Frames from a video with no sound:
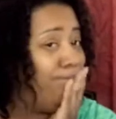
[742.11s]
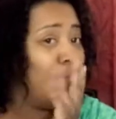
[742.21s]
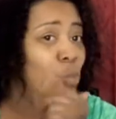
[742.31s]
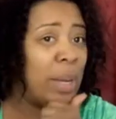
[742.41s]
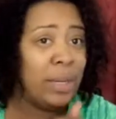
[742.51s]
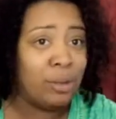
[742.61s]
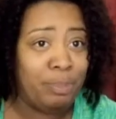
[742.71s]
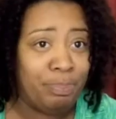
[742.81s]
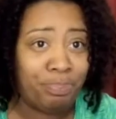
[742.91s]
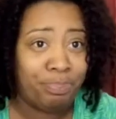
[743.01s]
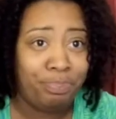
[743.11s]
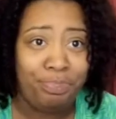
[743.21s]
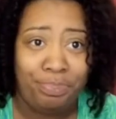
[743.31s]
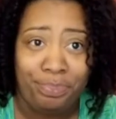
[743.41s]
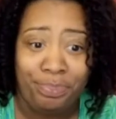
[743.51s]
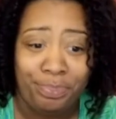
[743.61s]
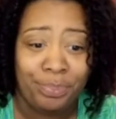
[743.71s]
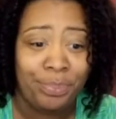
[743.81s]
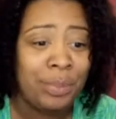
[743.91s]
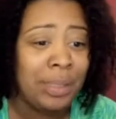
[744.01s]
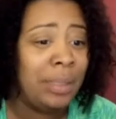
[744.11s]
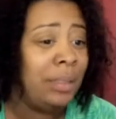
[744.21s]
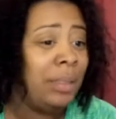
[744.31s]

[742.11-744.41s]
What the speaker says: Well, okay.